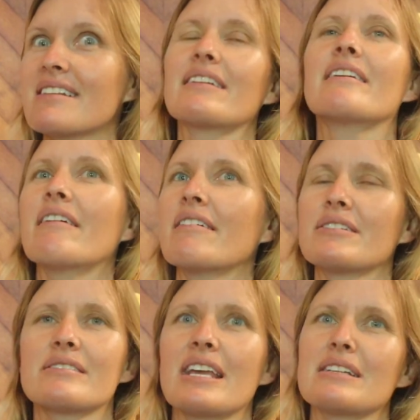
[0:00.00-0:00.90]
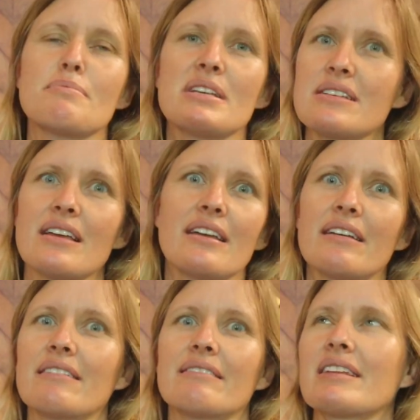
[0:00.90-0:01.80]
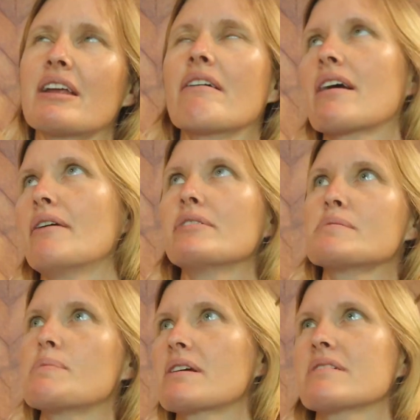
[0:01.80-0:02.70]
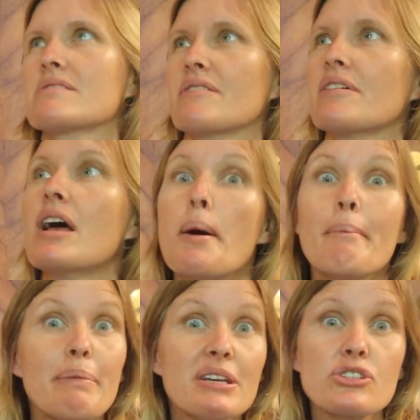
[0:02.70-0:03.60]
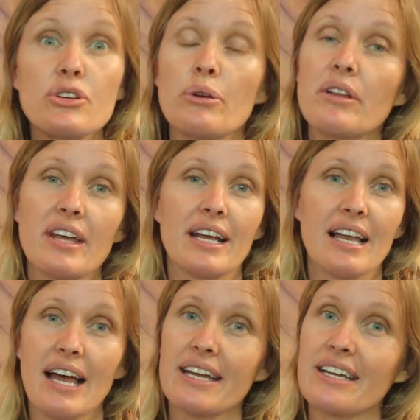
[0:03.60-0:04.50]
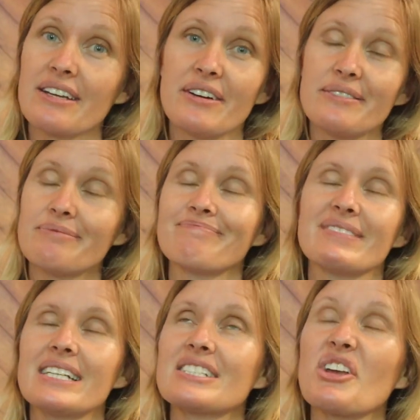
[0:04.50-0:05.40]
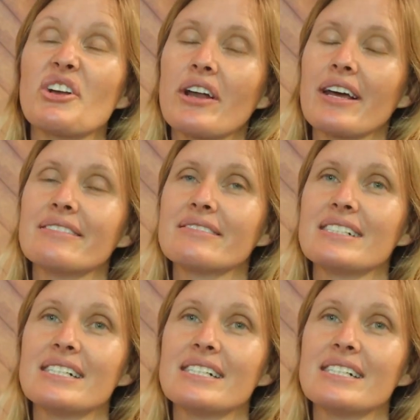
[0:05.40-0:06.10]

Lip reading: you know, it gets messy and they're not covered because of maybe a scooter thing, like, you know, so you gotta,